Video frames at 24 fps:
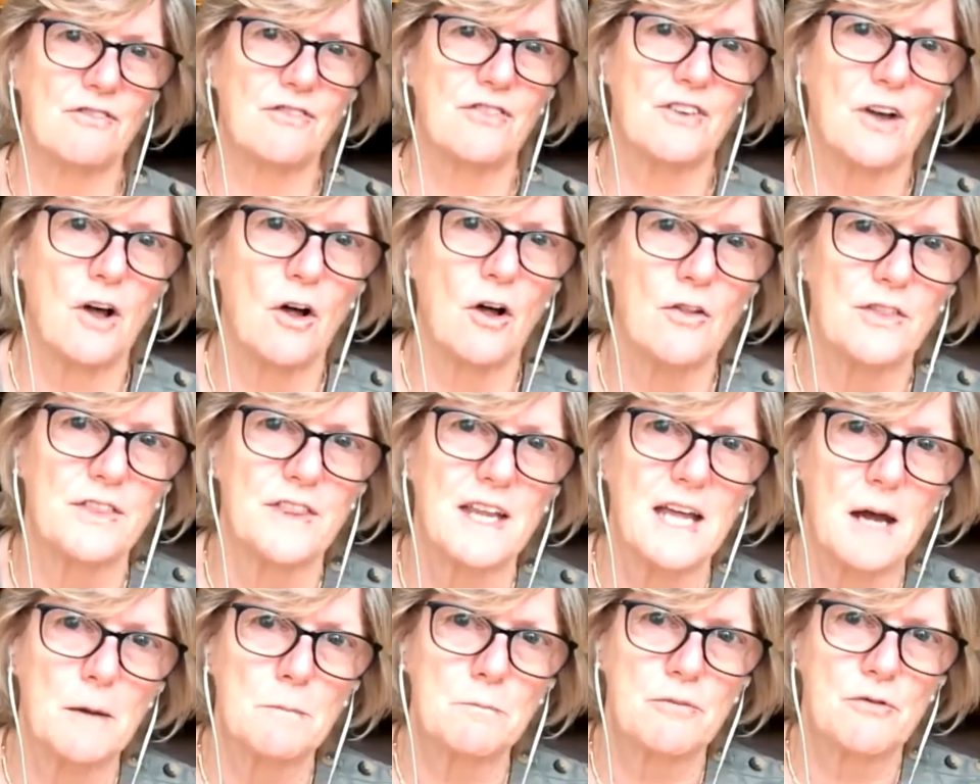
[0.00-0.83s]
forgotten the
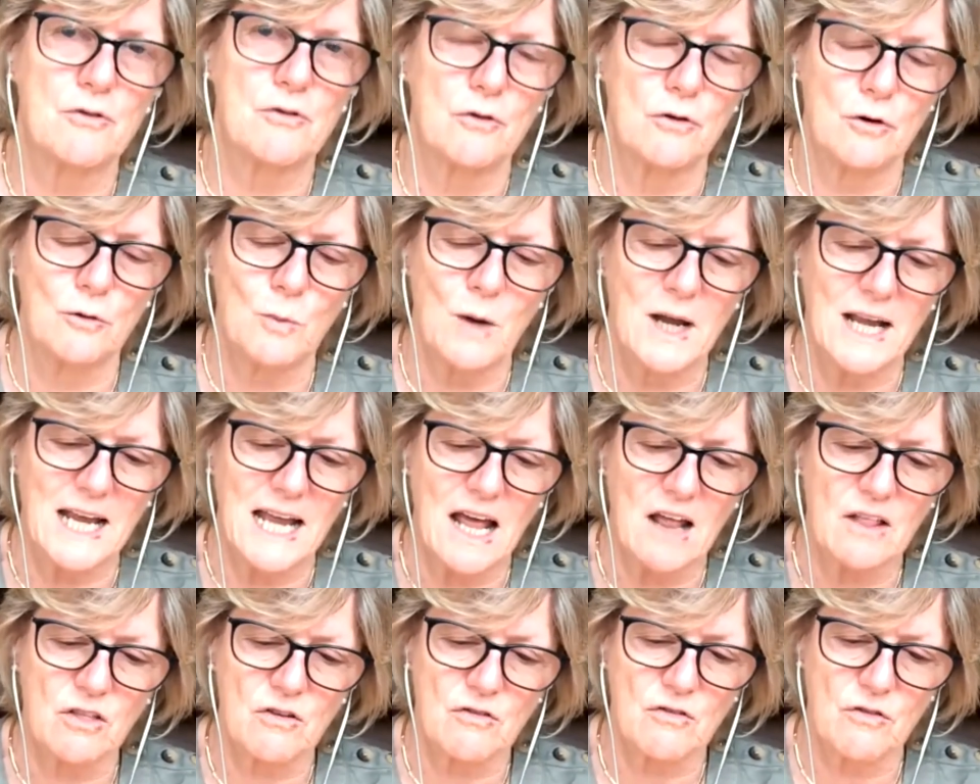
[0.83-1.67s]
uproar when
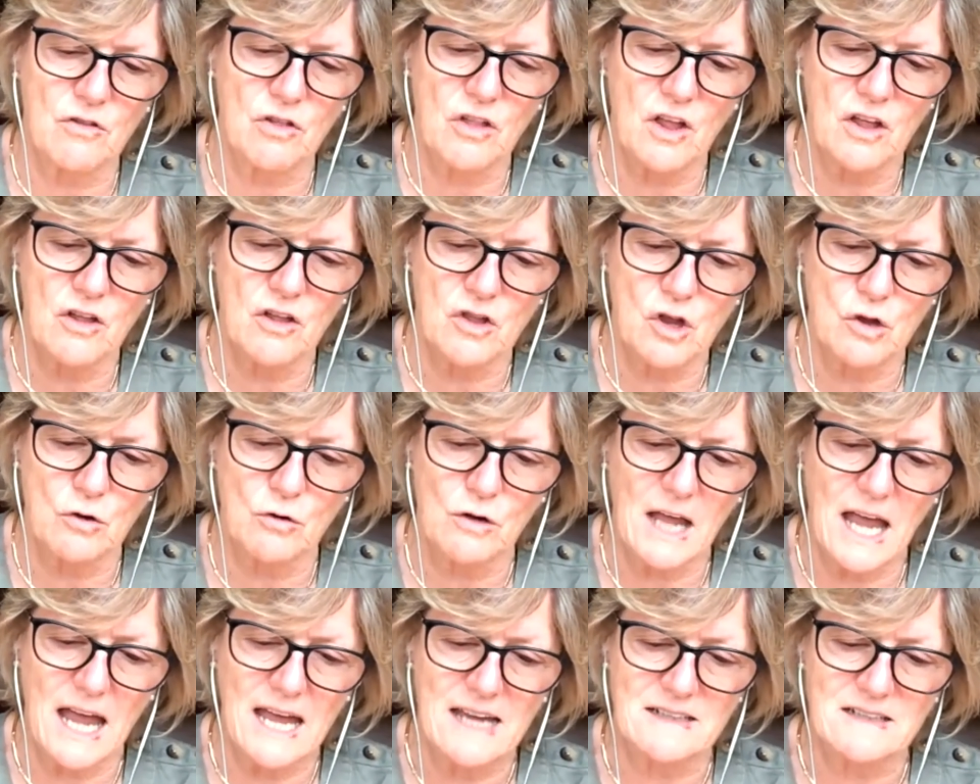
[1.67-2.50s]
Cancer Research
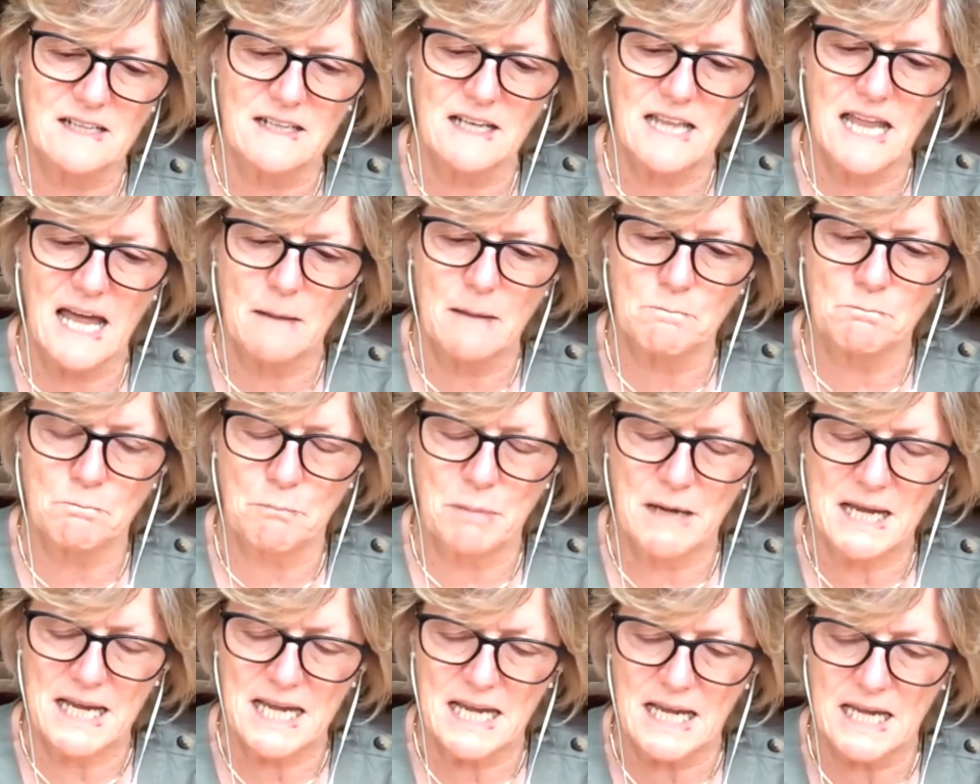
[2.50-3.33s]
UK did that
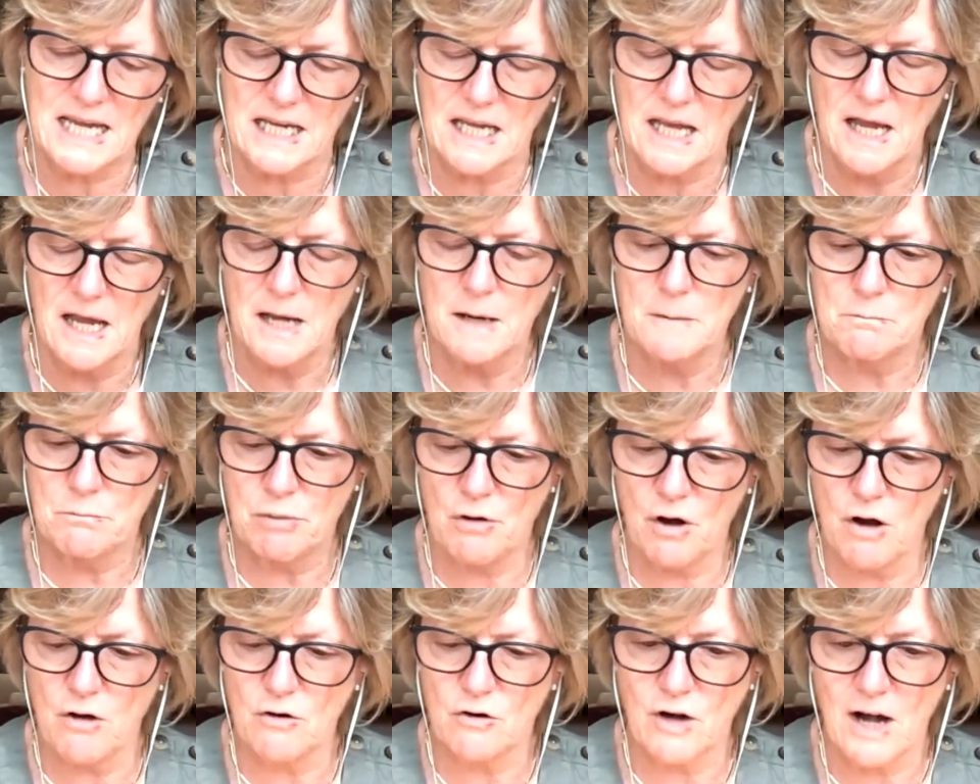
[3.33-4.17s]
big
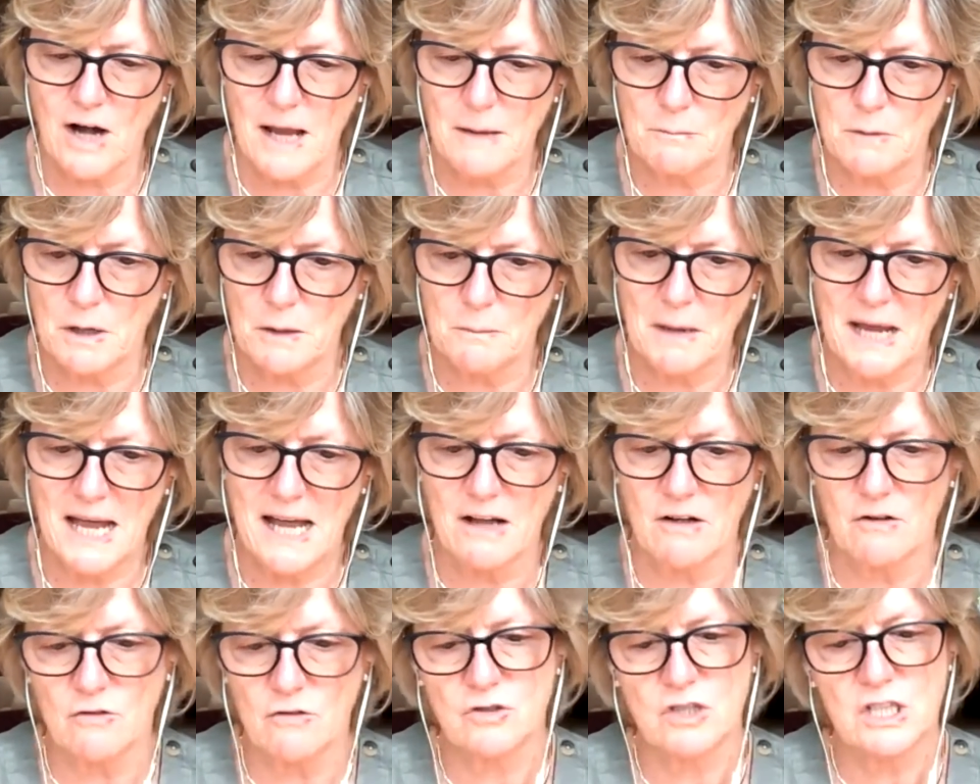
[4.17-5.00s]
program
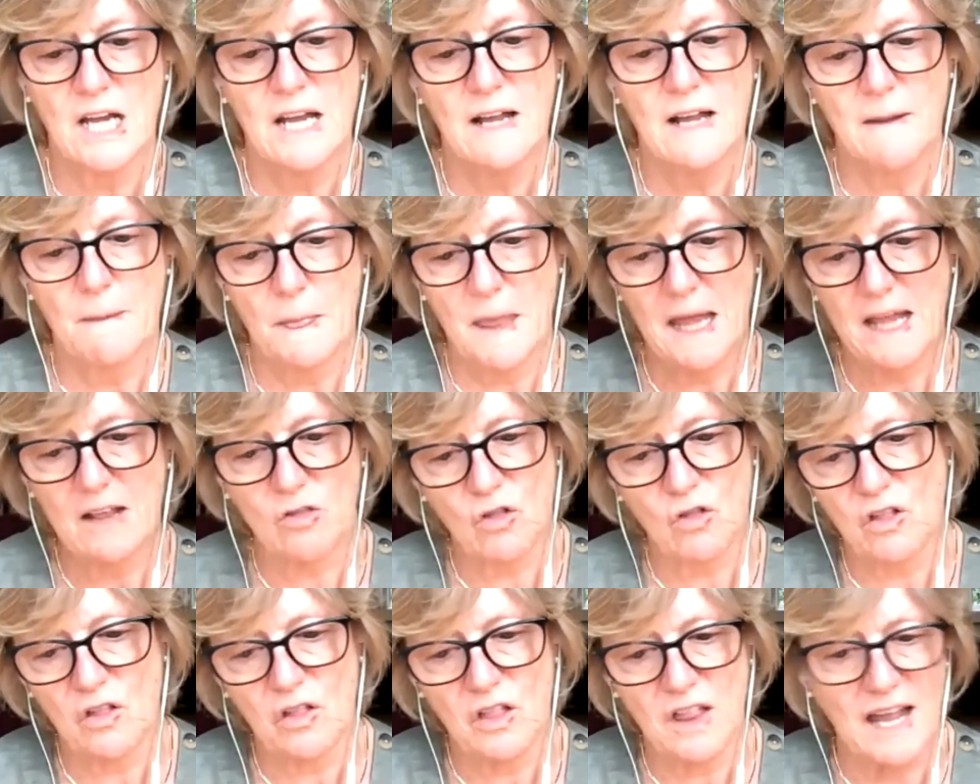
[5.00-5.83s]
about
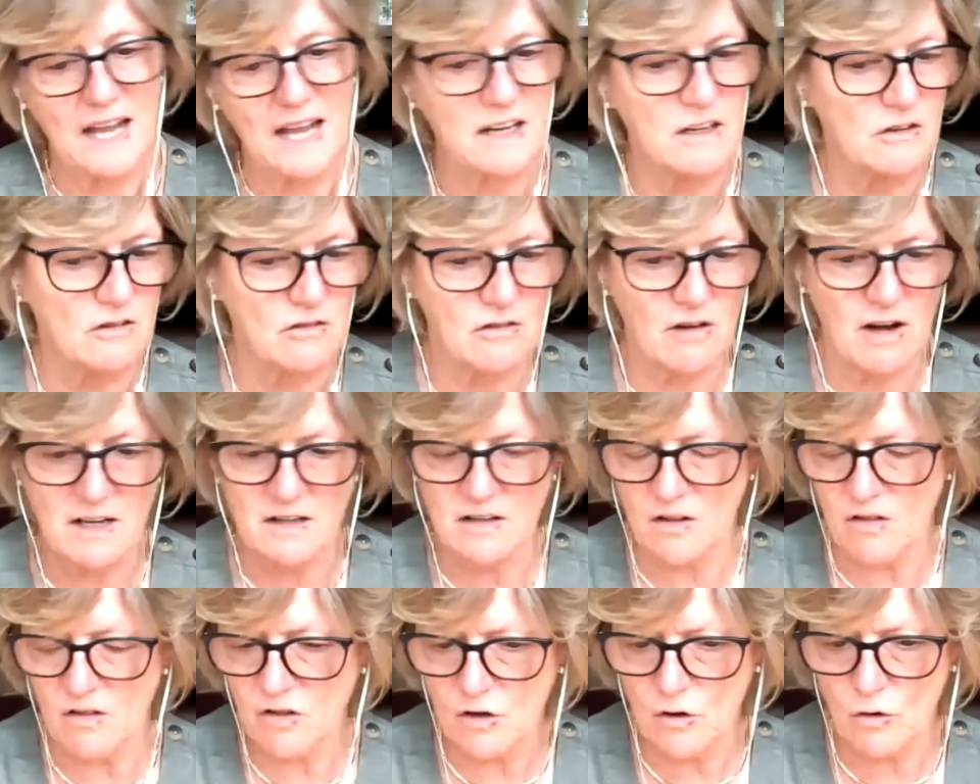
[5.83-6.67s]
it's the second
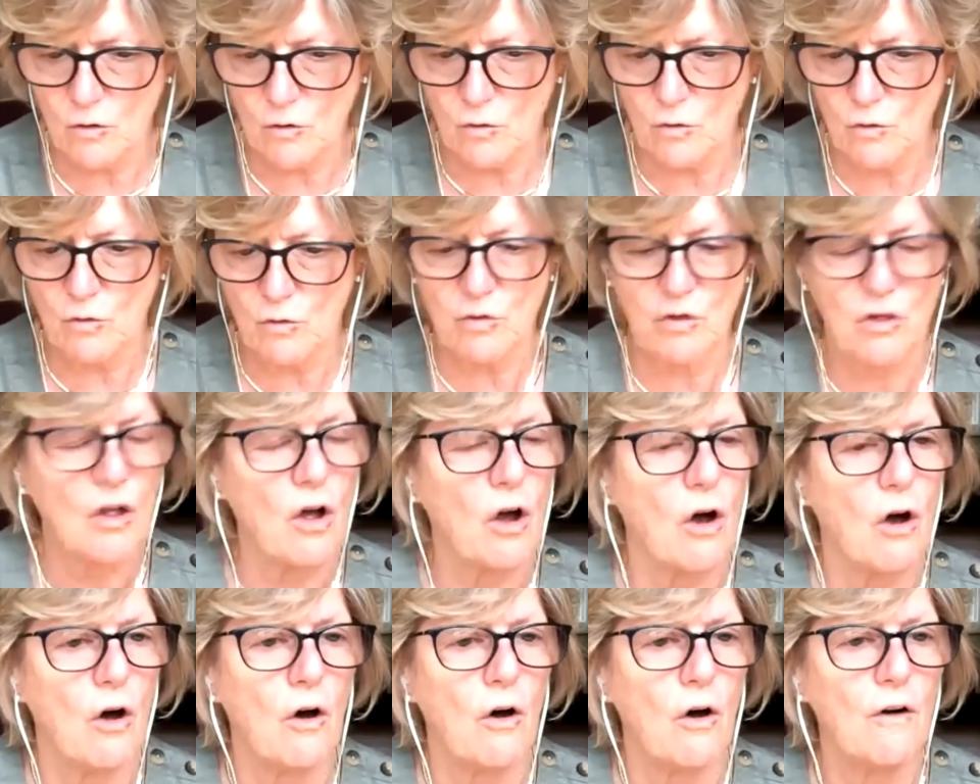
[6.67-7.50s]
greatest cause
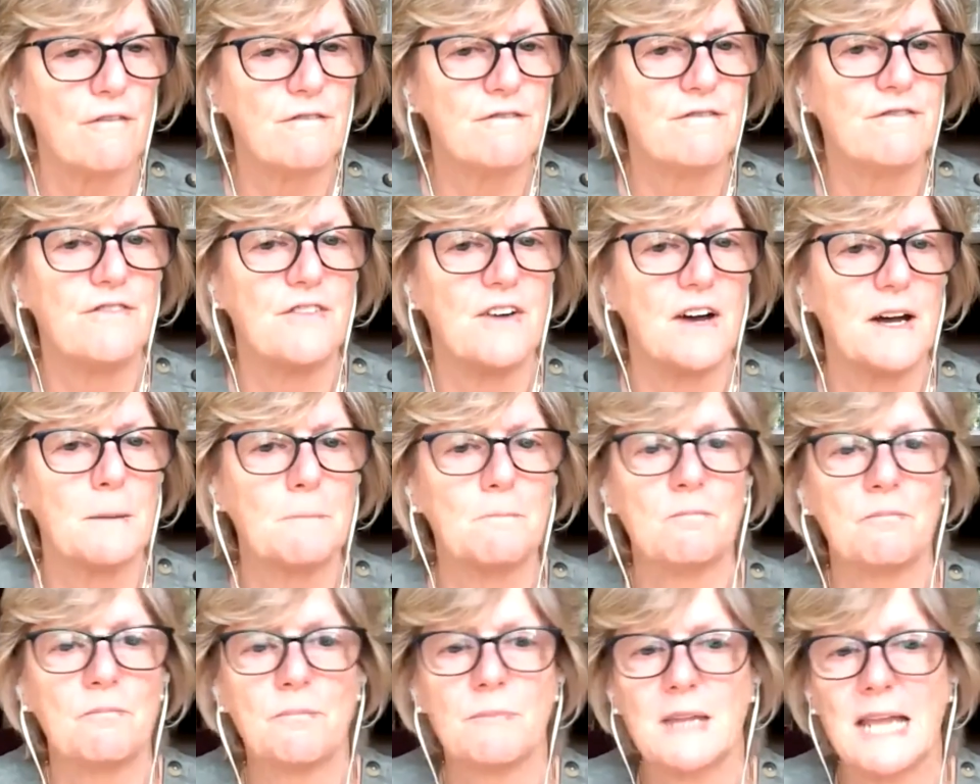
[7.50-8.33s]
of
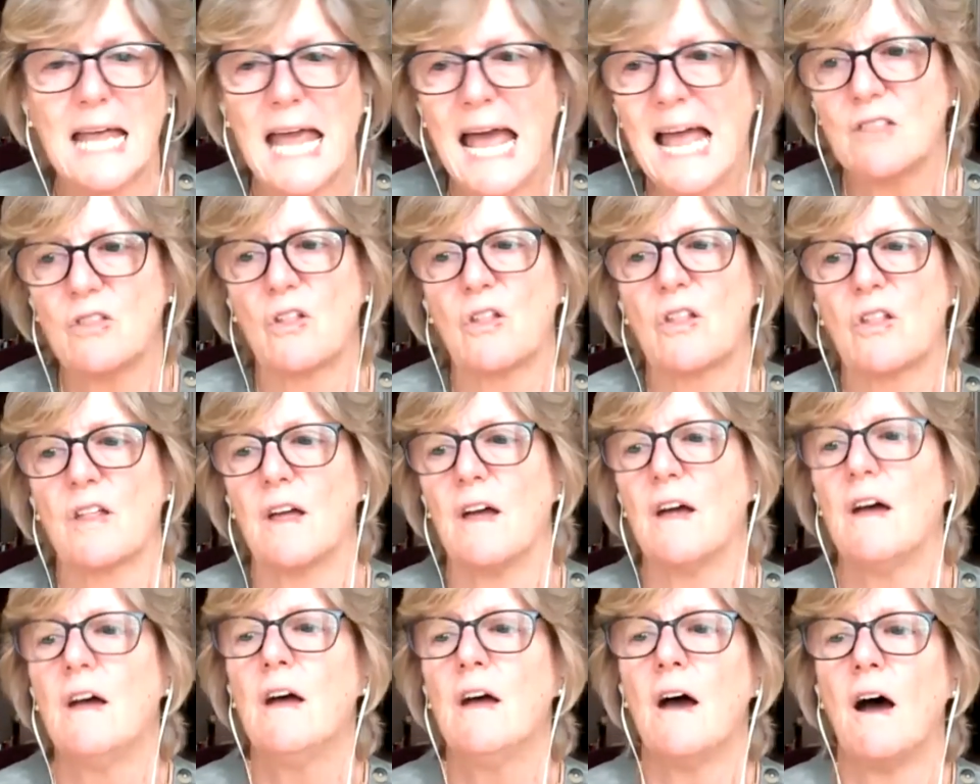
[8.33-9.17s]

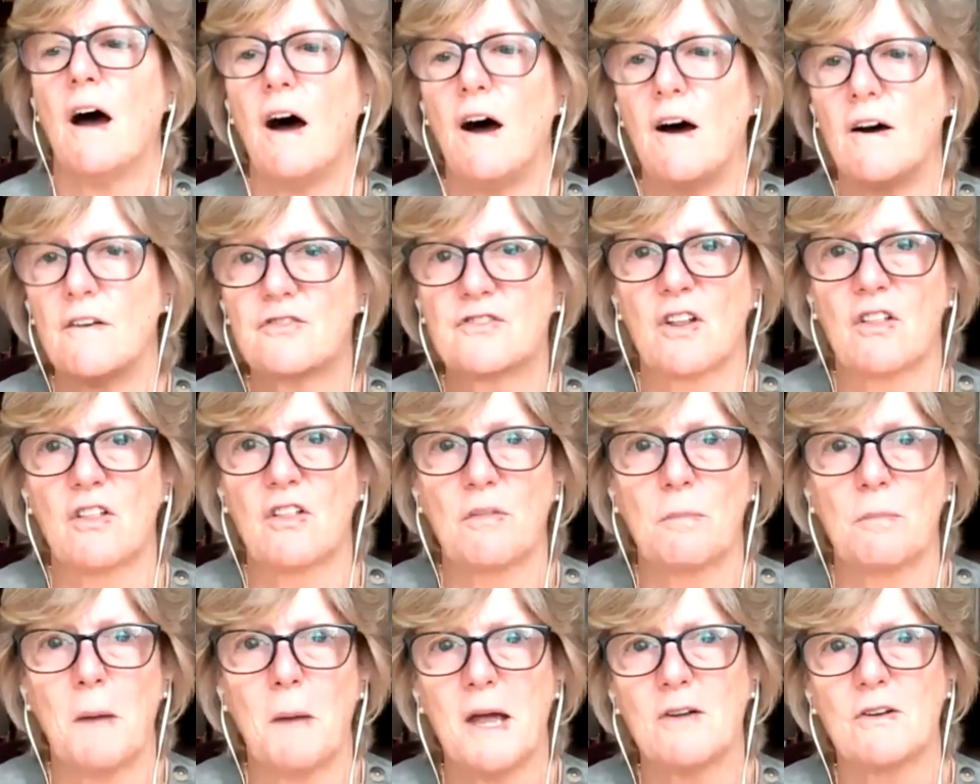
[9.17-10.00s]
cancer after
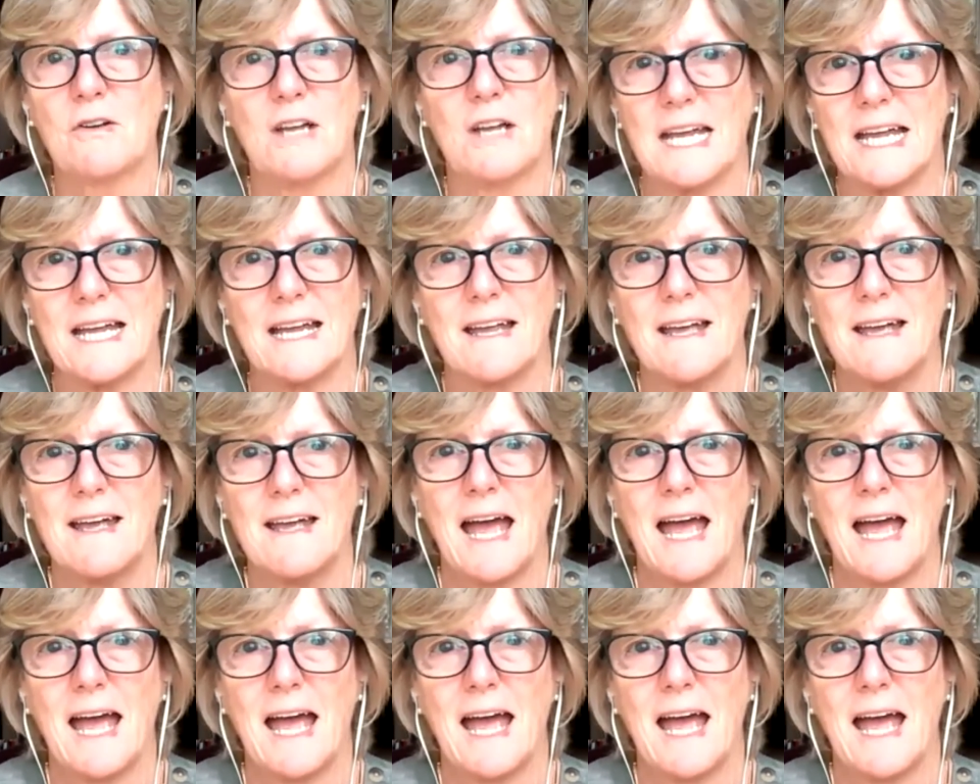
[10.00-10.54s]
smoking.